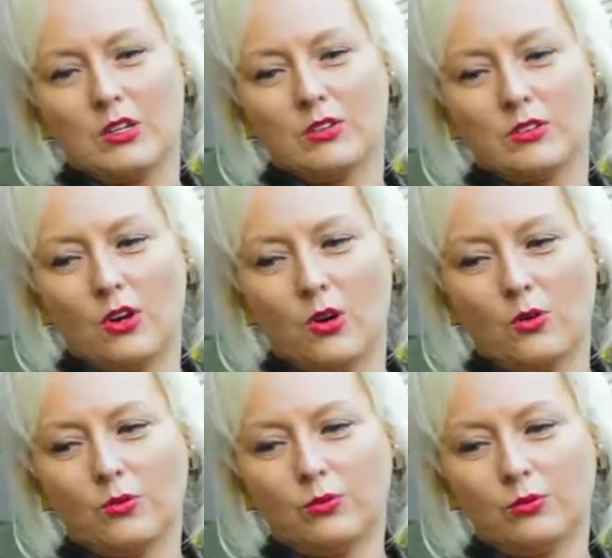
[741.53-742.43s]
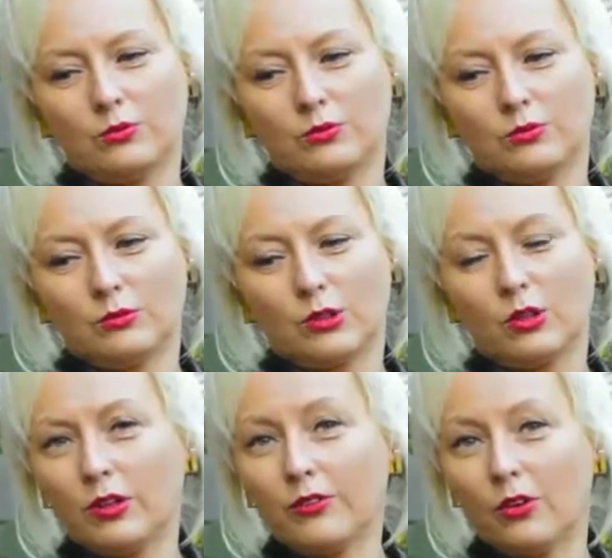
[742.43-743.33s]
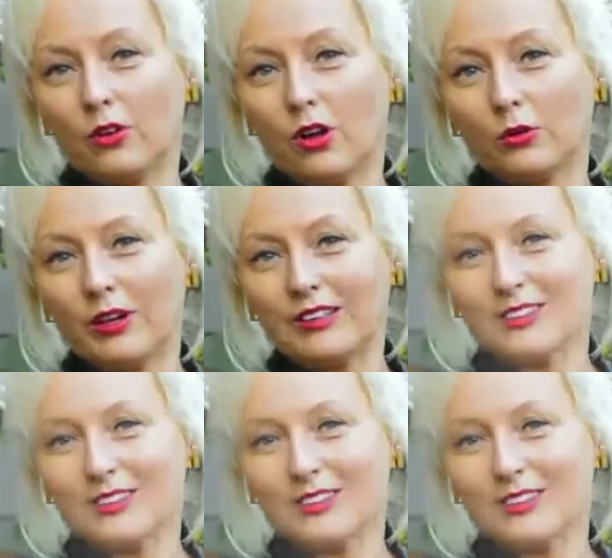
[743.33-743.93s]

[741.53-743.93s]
So we're only a phone call away.